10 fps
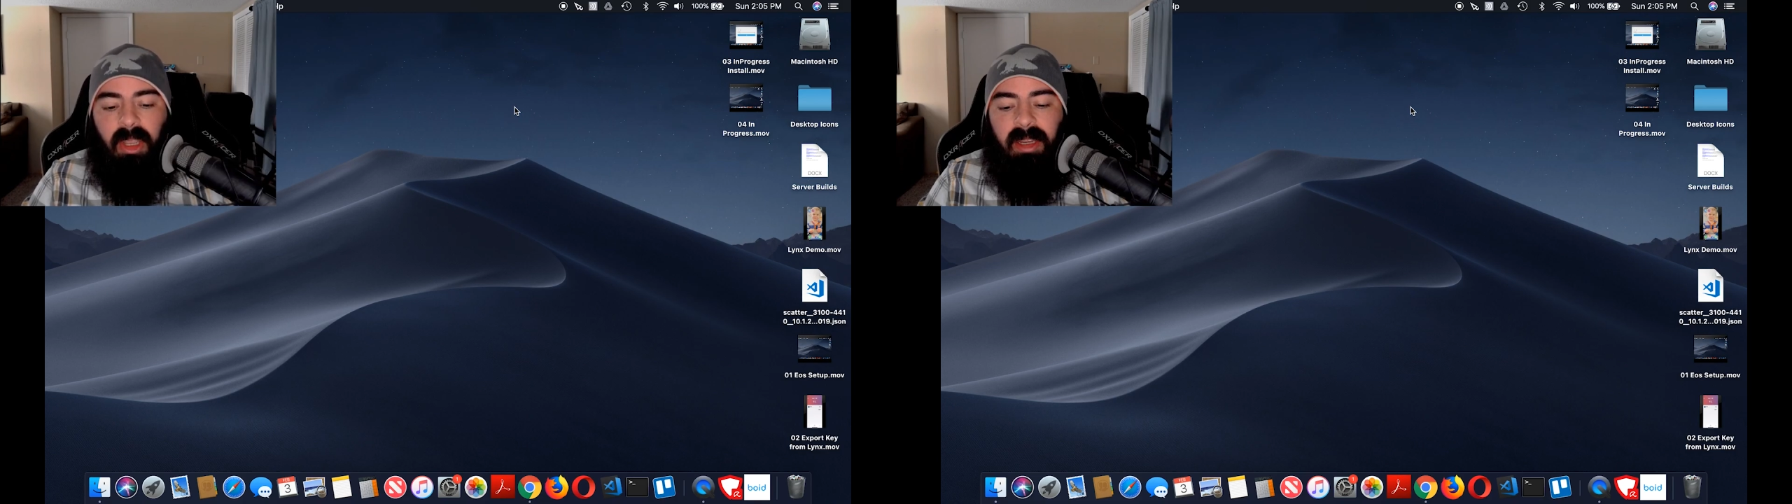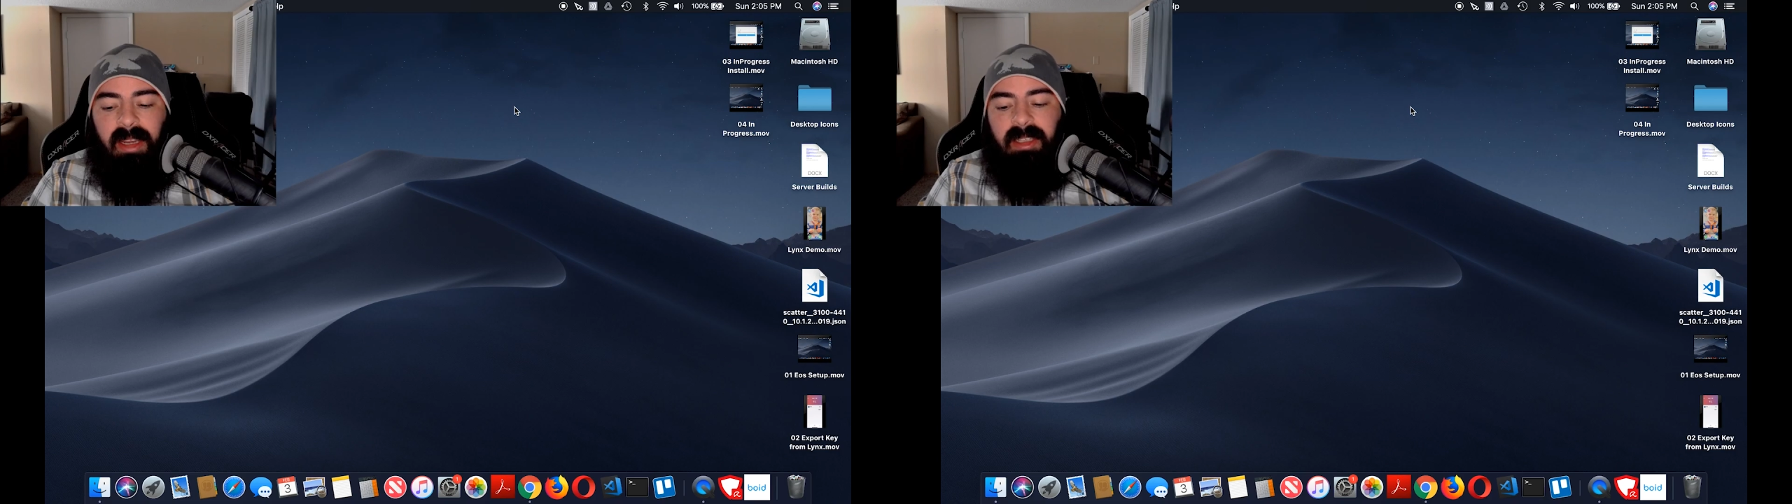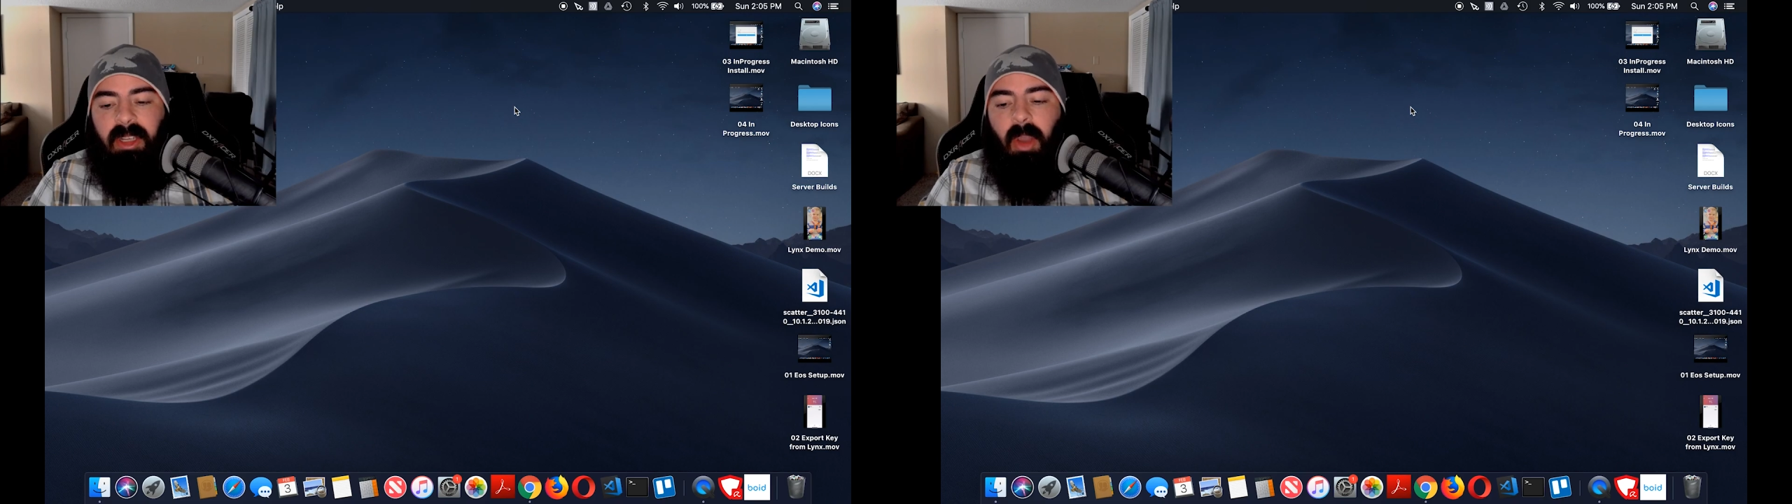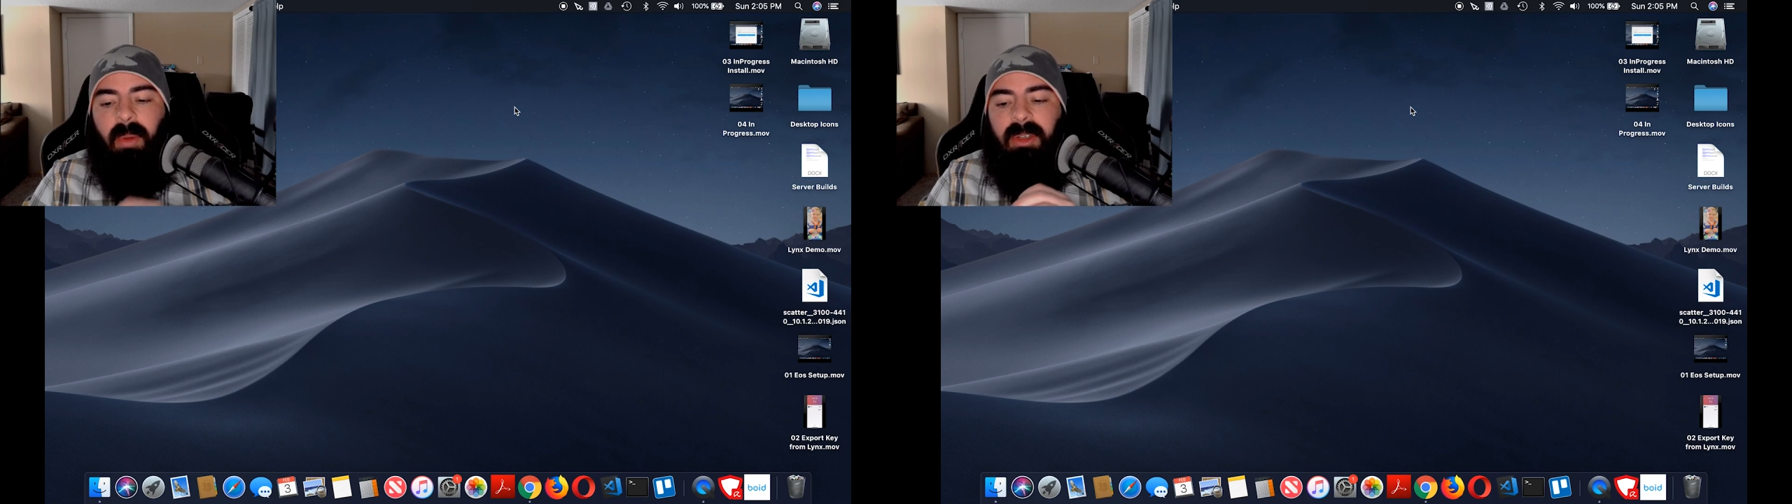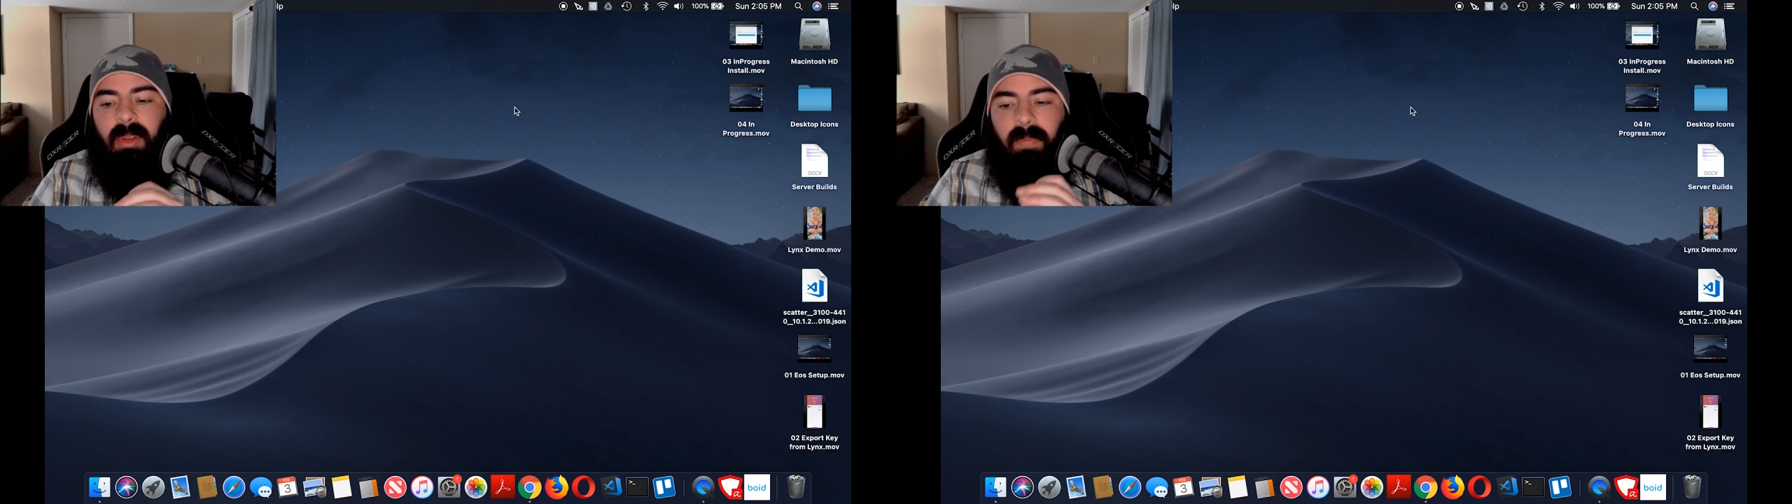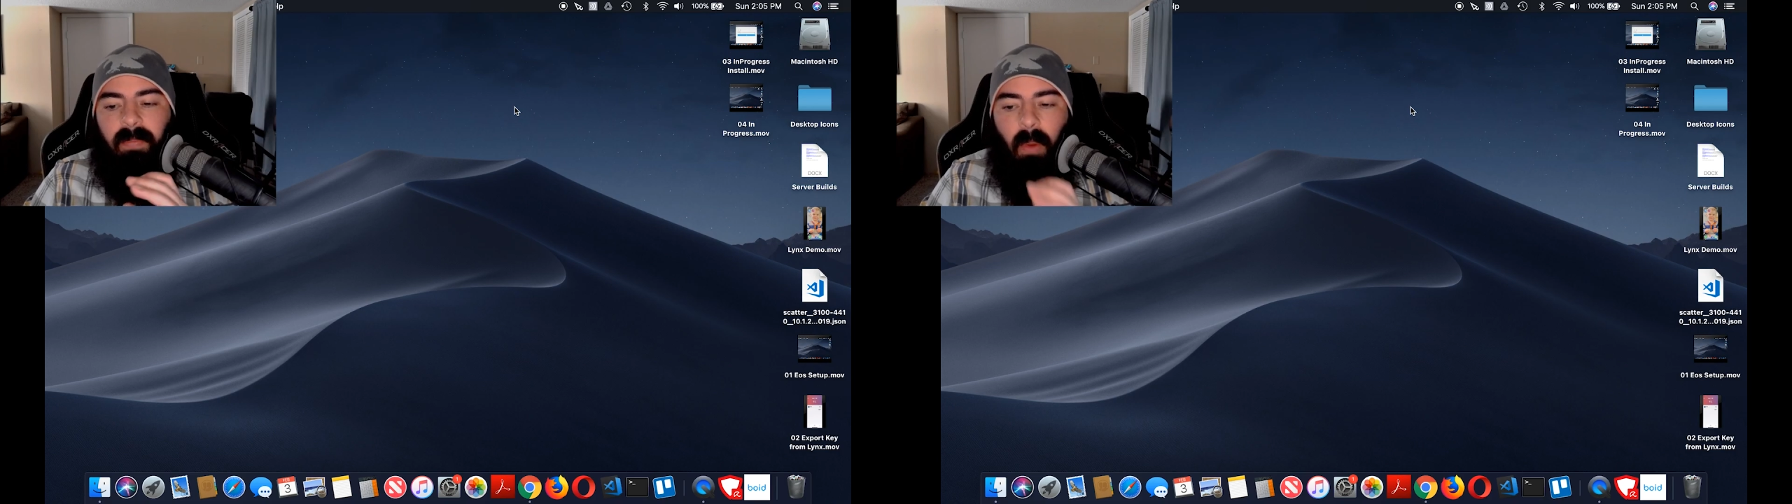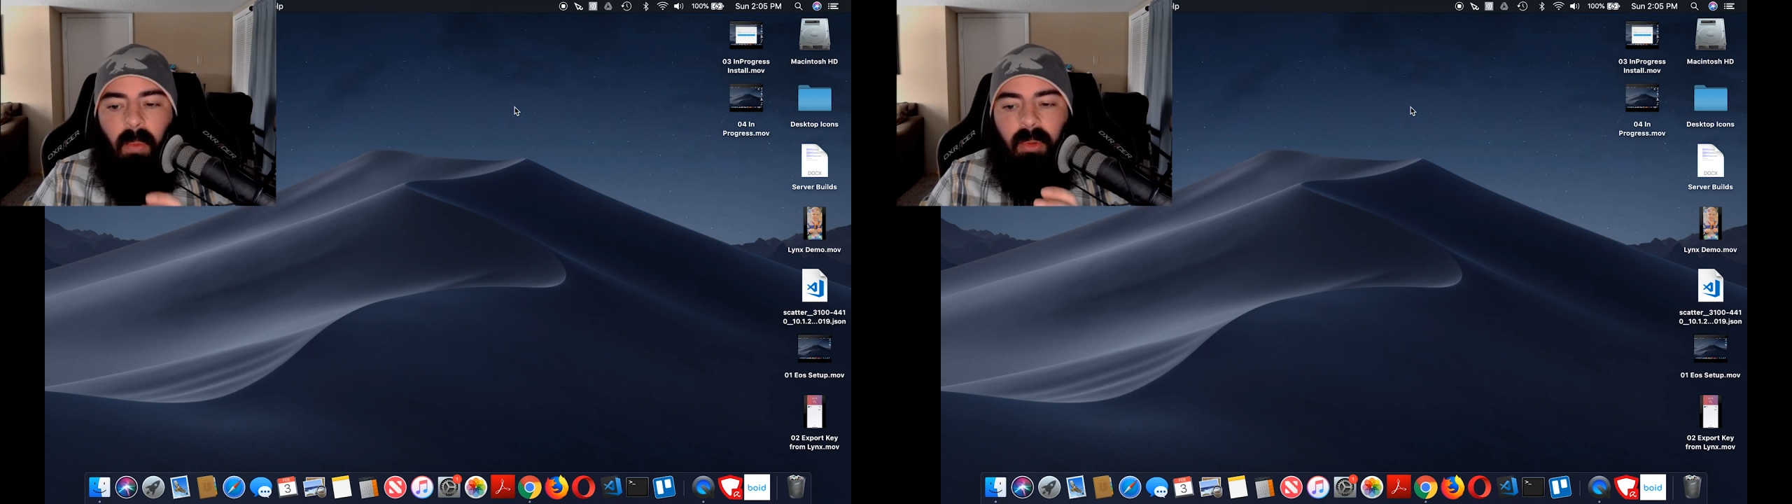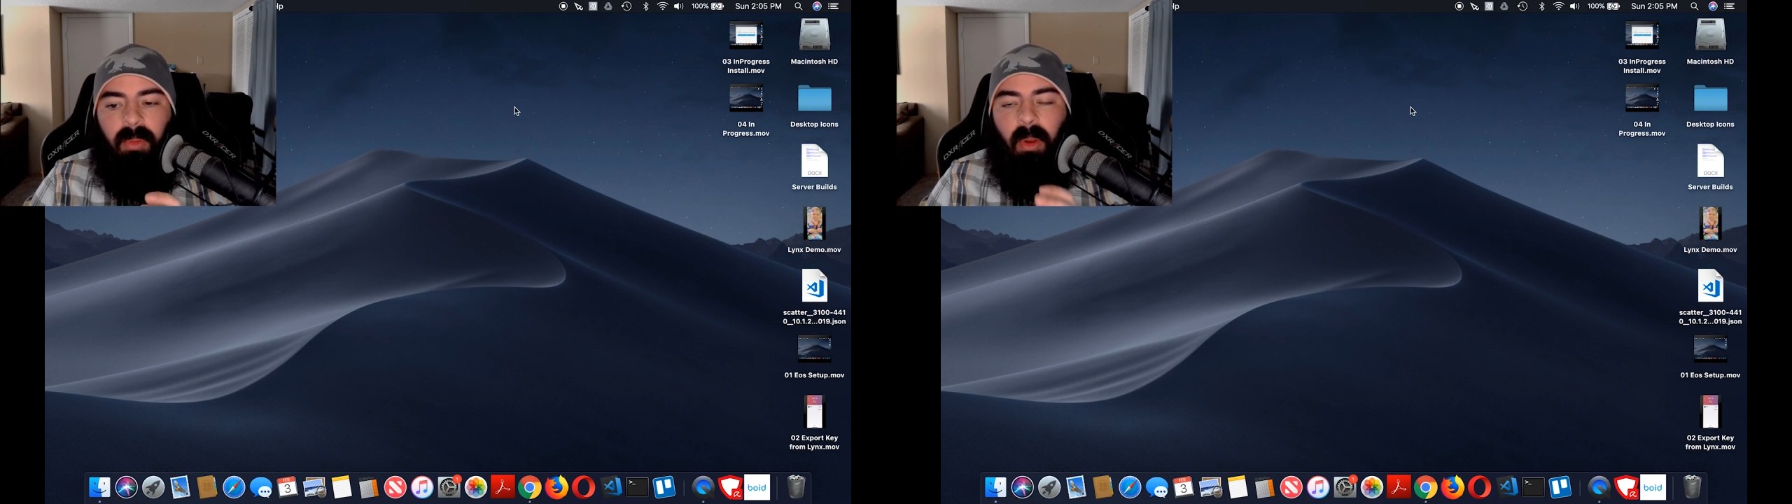you need to go into the
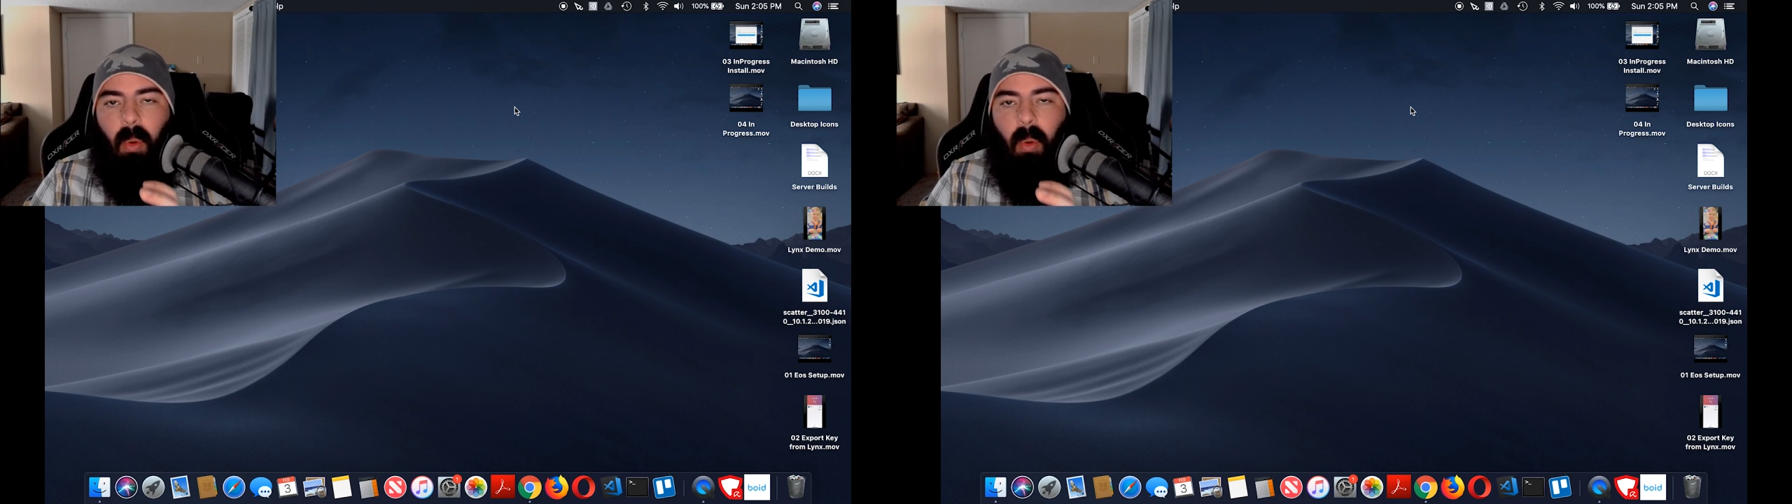folder that